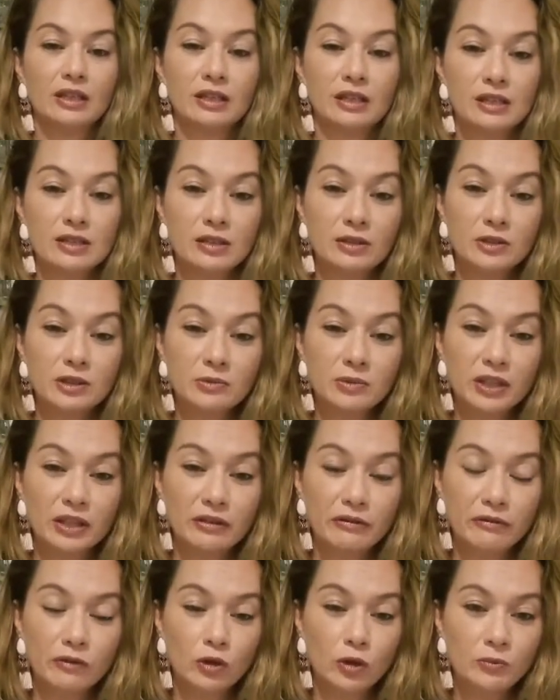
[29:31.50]
that is ultimately
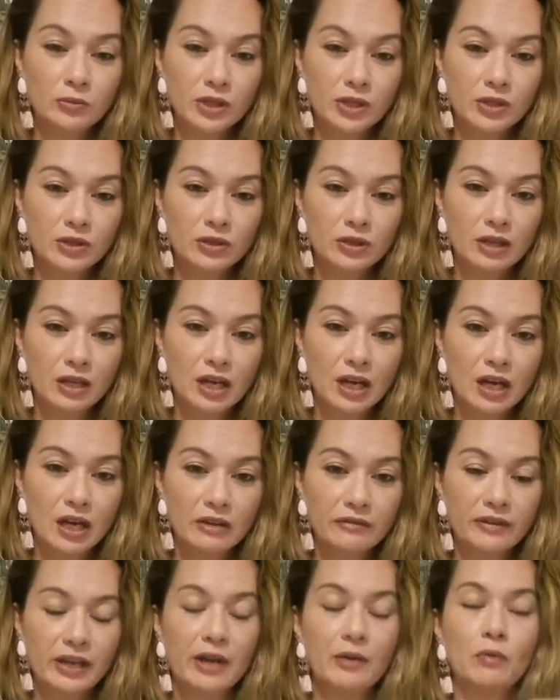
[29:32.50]
formed in your
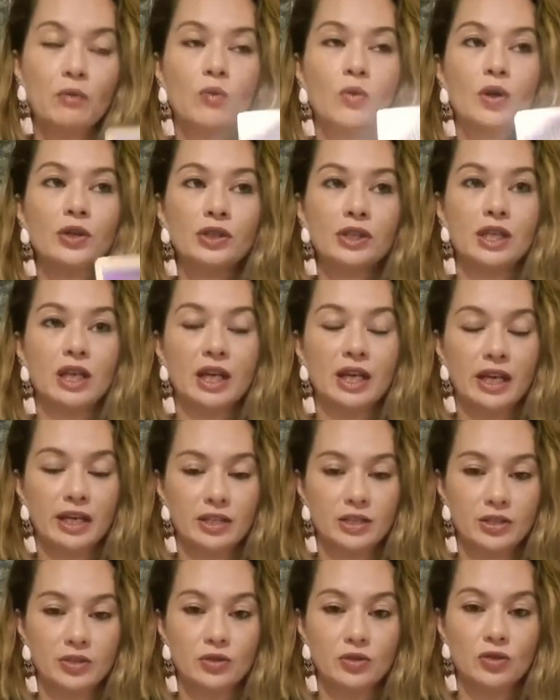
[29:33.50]
life, and what
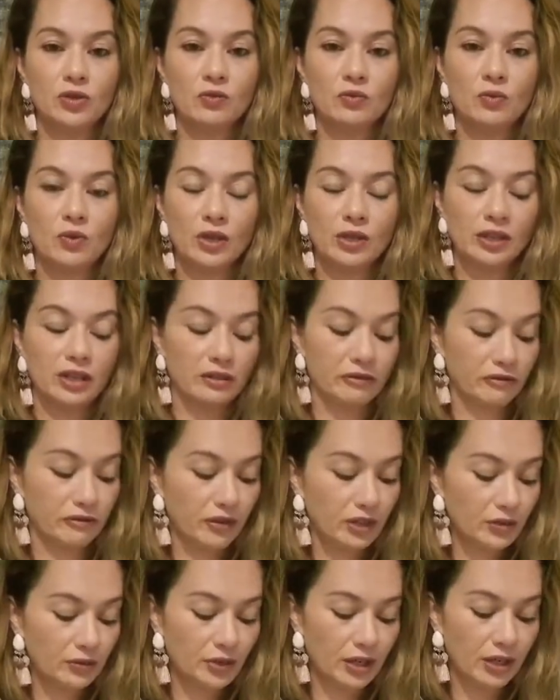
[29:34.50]
connections you want that
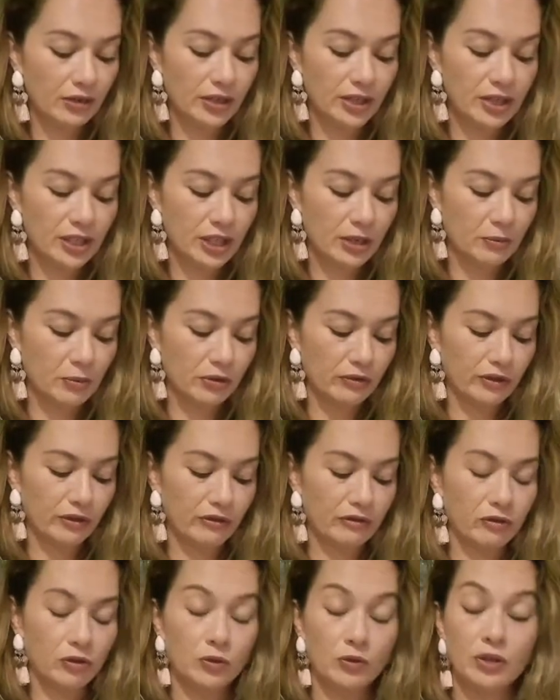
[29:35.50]
feel nourishing moving
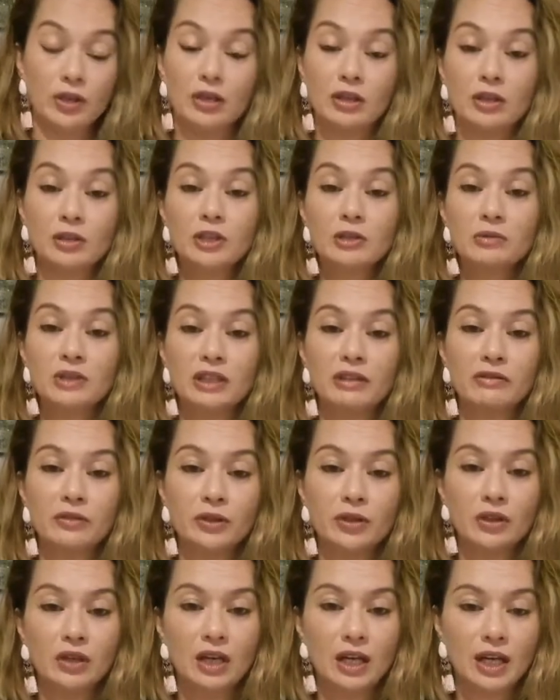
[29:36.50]
forward, that are ultimately for
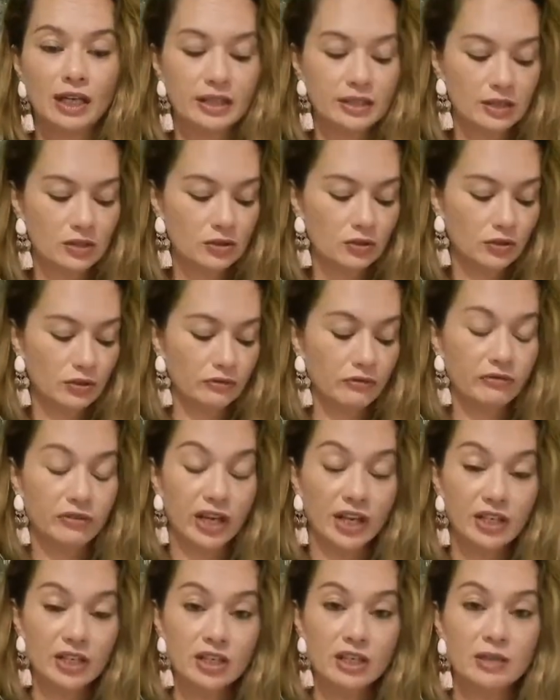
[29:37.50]
your highest good.
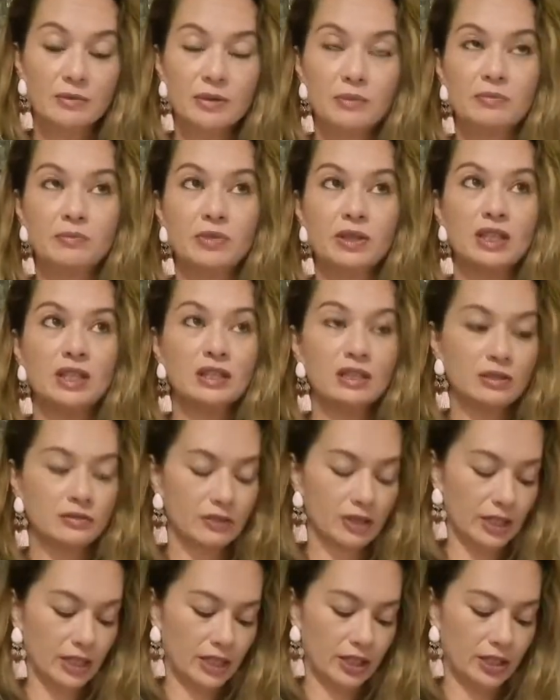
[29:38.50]
Friendships, business
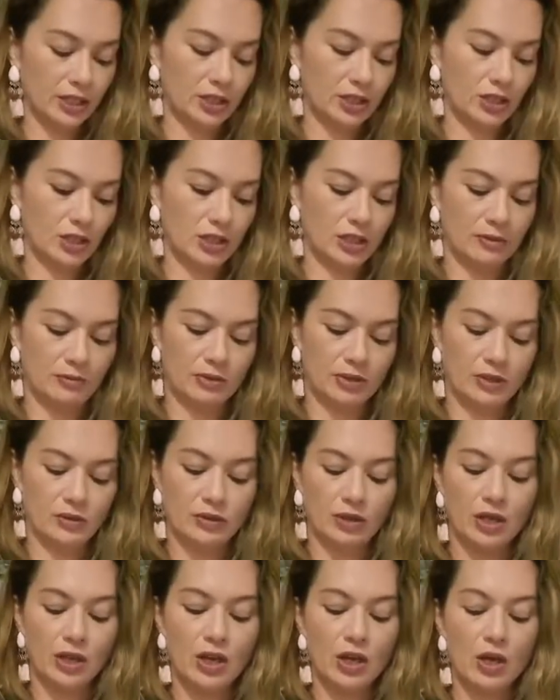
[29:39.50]
relationships,
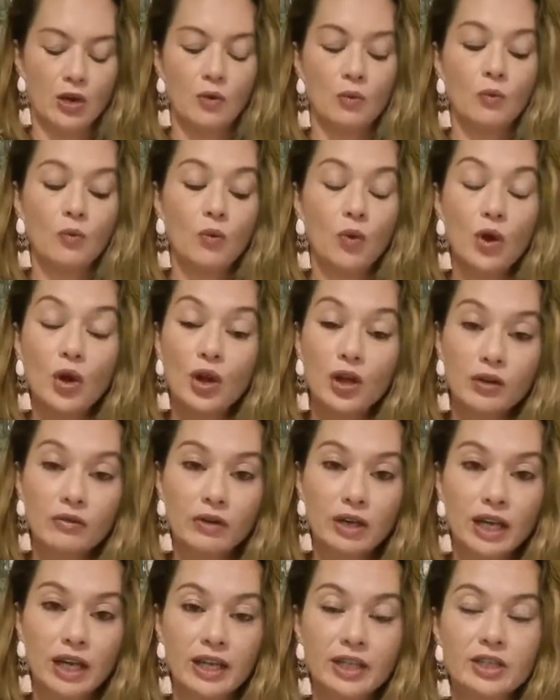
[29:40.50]
work
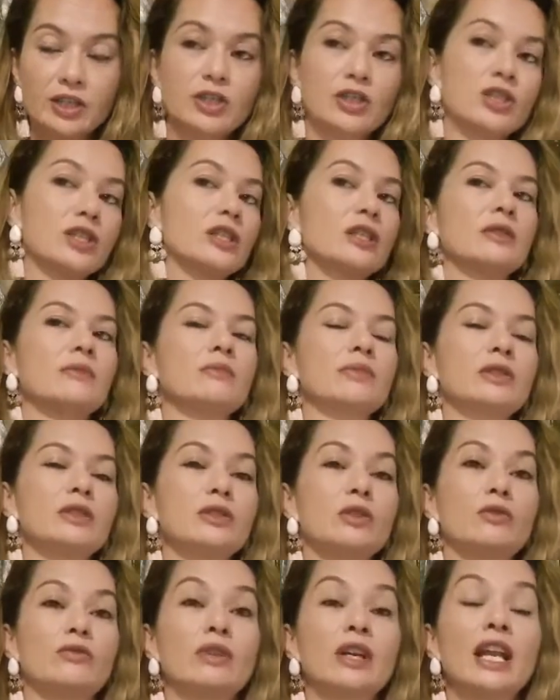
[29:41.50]
relationships,
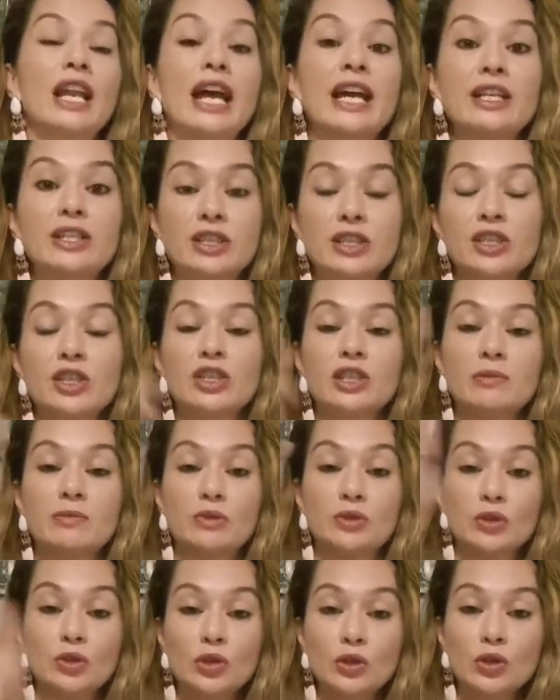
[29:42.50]
your
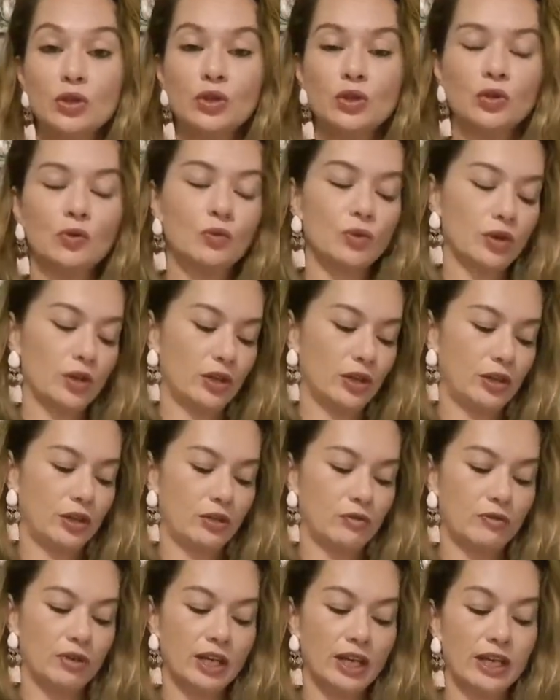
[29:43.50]
relationship to your work,
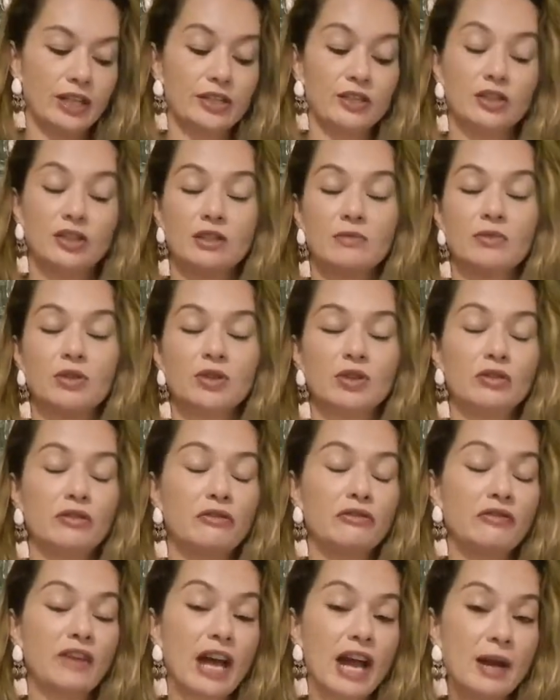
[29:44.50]
your relationship to your
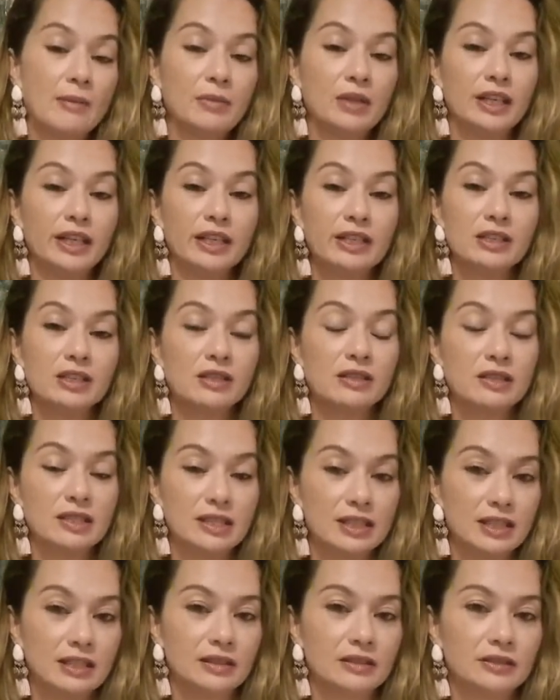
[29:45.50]
family, to
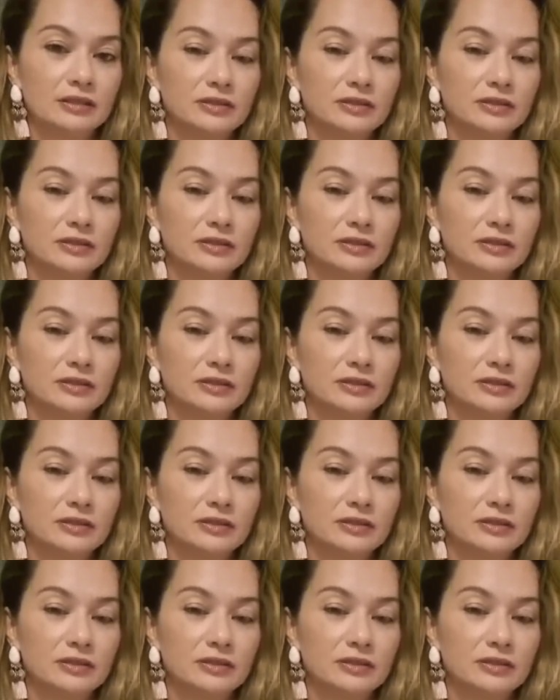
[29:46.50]
yourself.